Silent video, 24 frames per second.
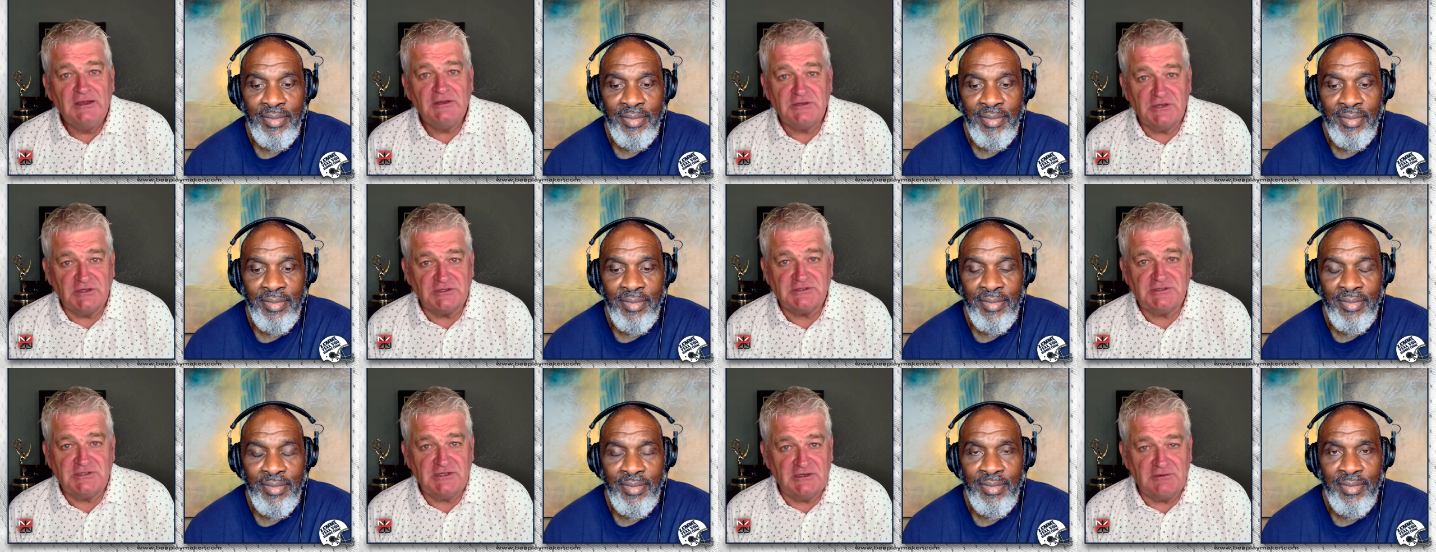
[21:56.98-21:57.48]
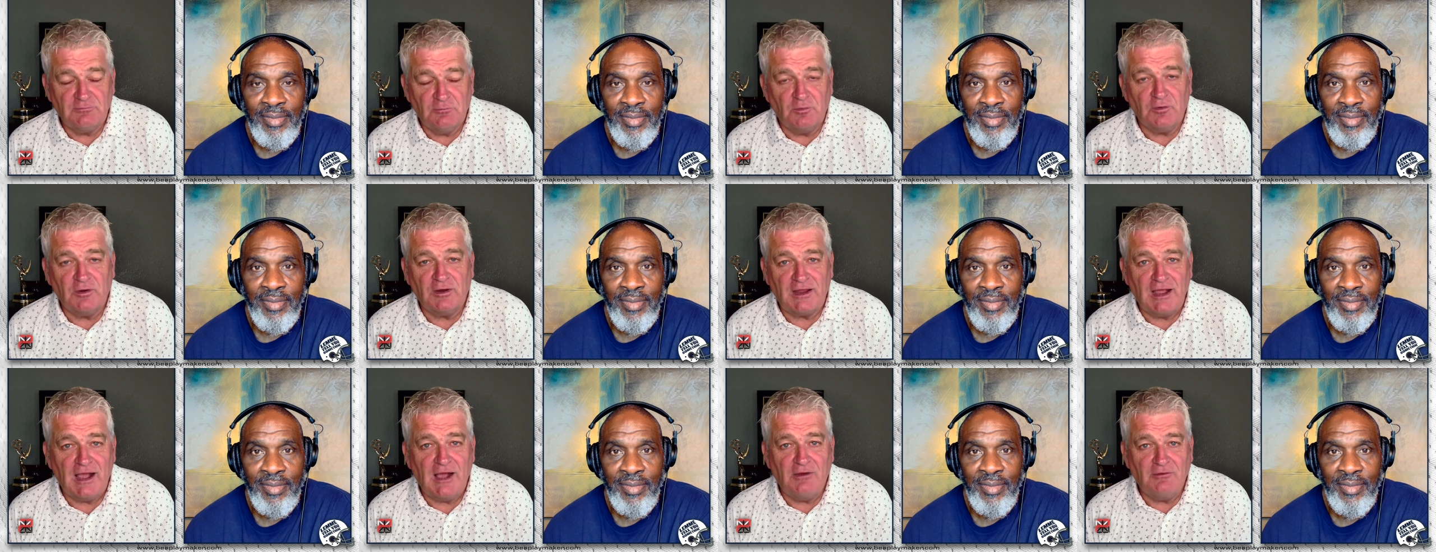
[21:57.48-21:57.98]
Speaker 1: just didn't
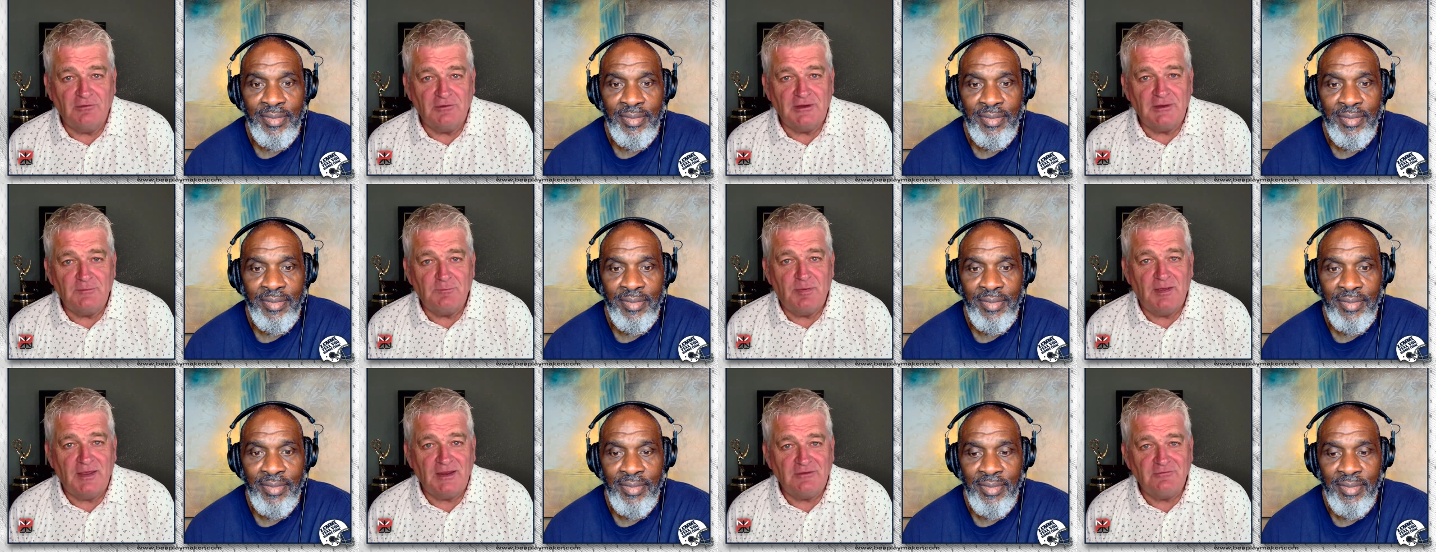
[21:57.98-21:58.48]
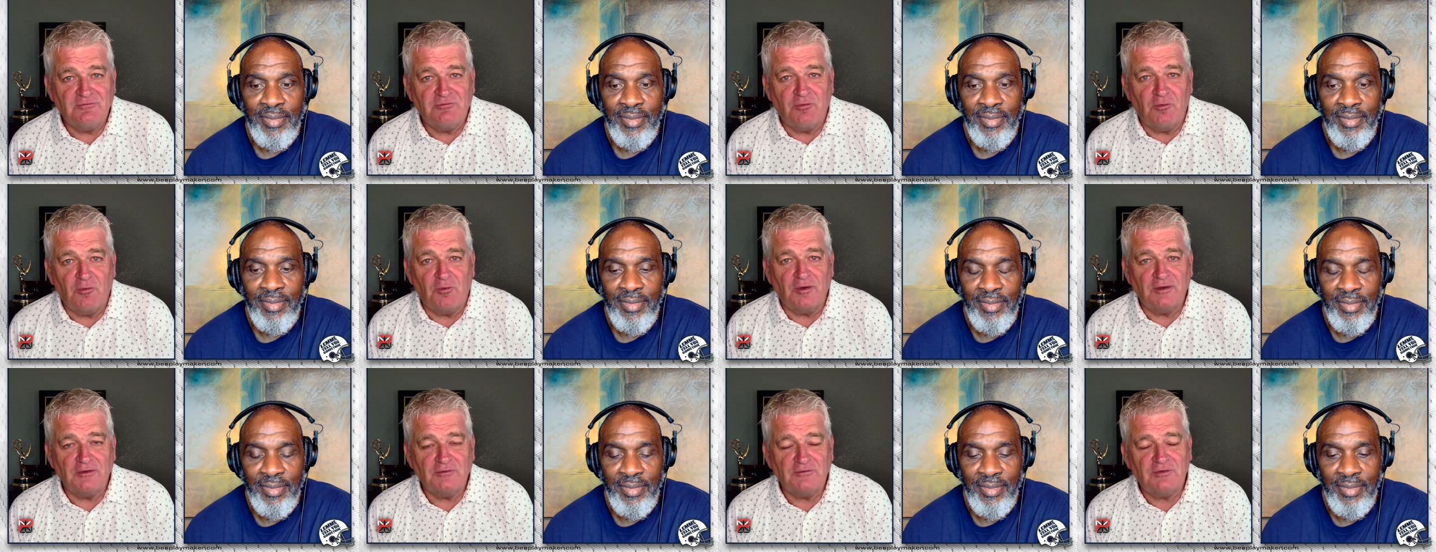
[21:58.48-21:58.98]
work out, and he paid
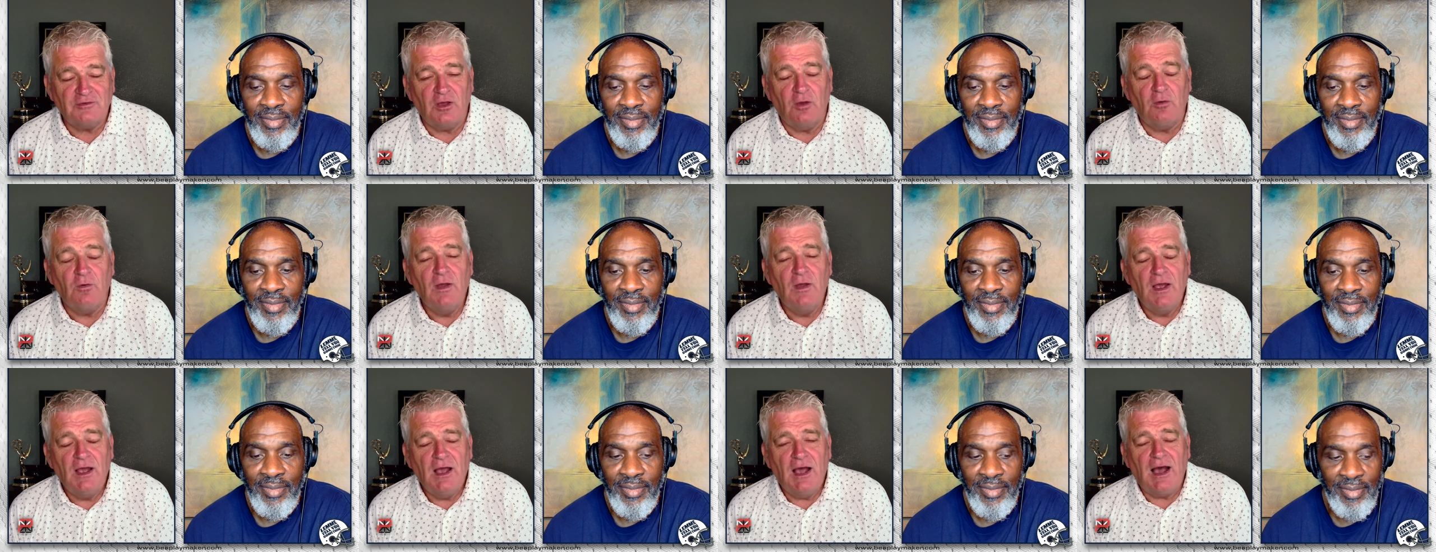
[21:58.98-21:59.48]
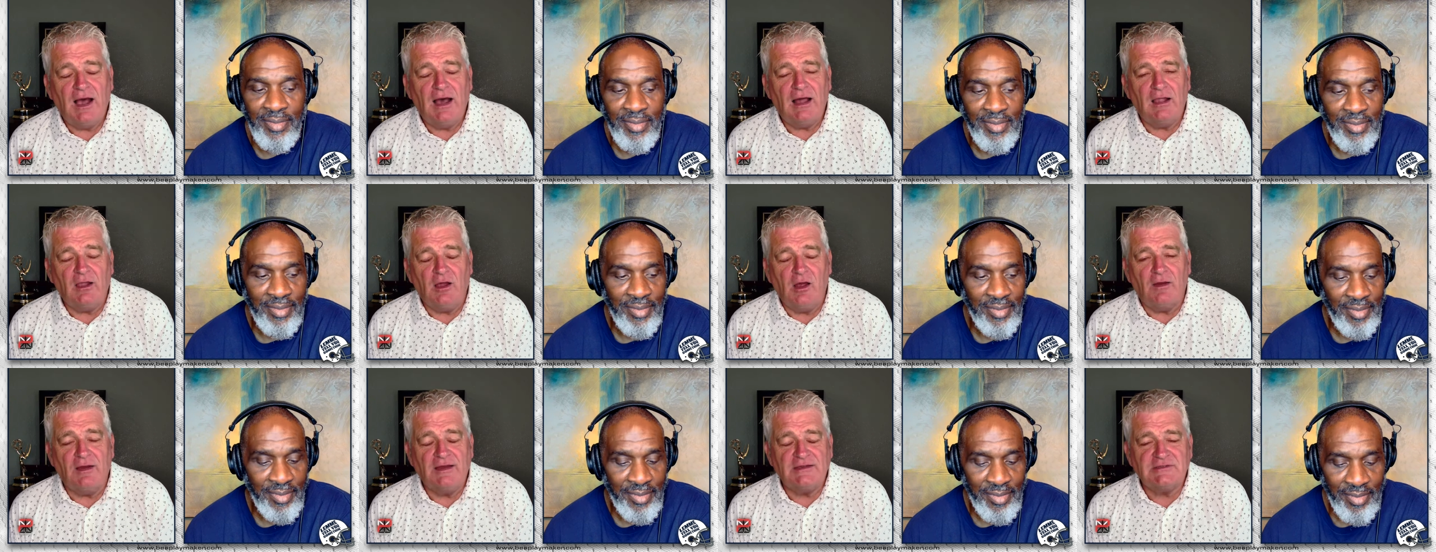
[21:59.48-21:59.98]
for it. So, uh,
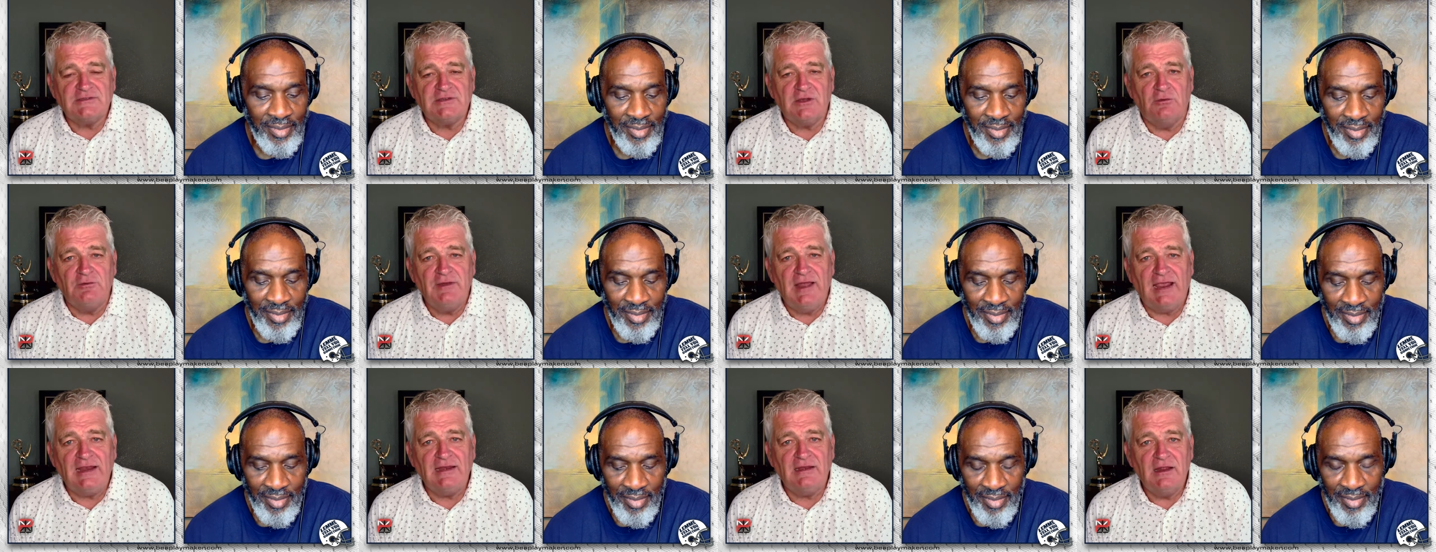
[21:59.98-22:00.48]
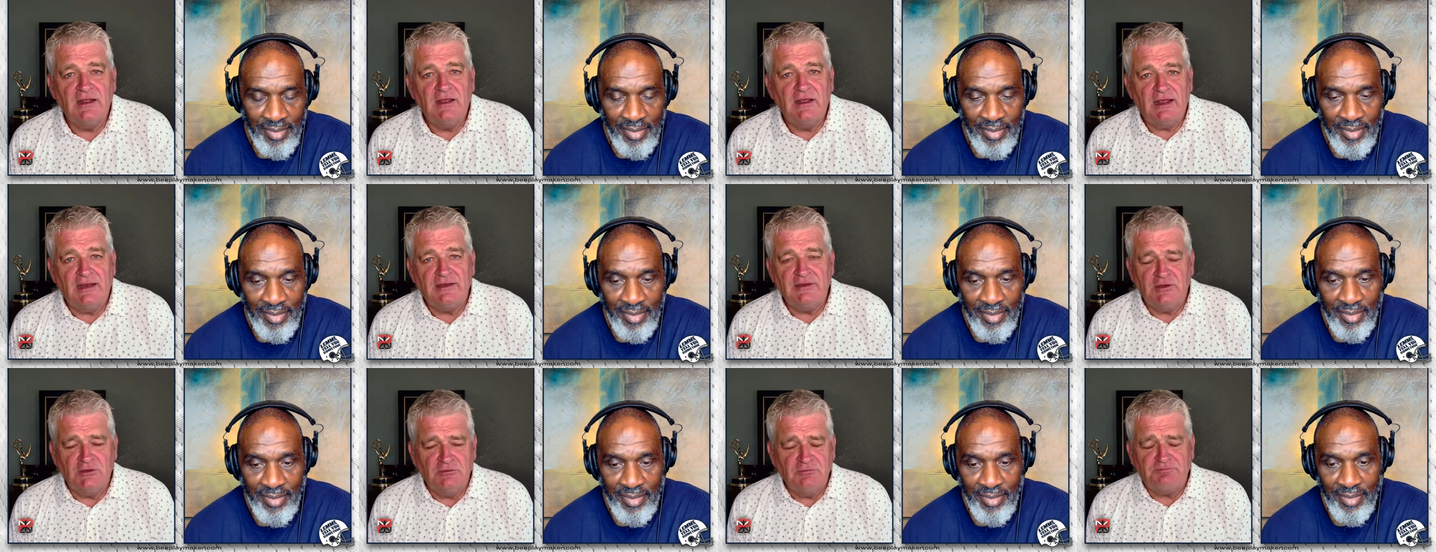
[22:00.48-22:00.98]
all right. So, Nate,
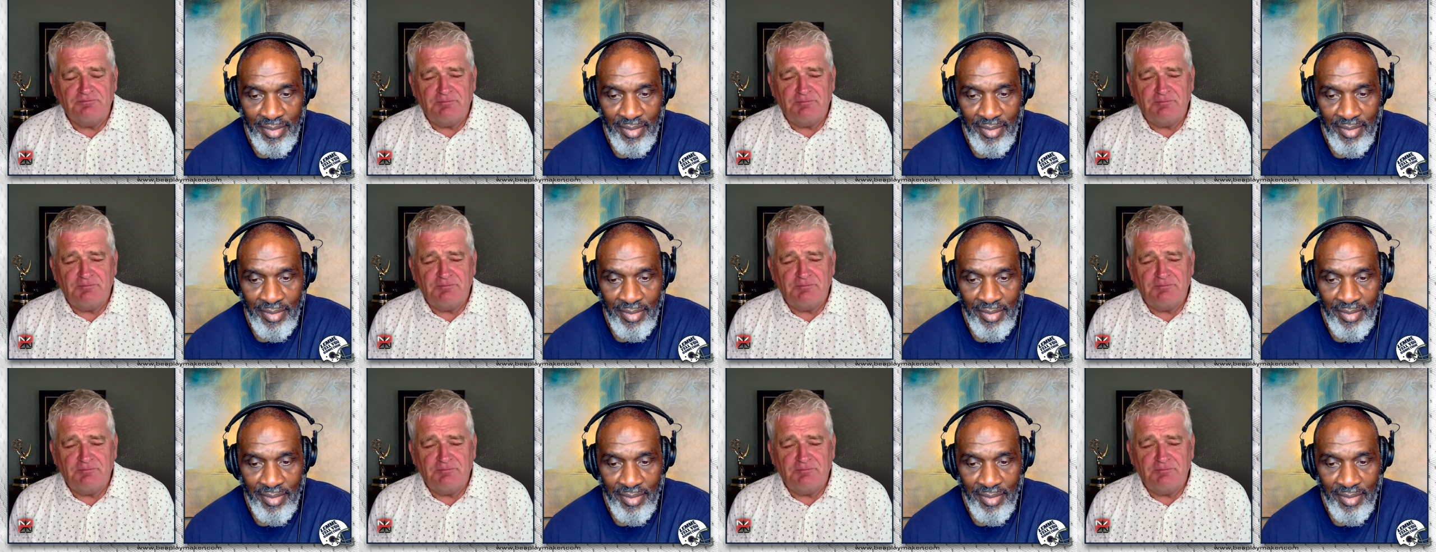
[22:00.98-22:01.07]
and you,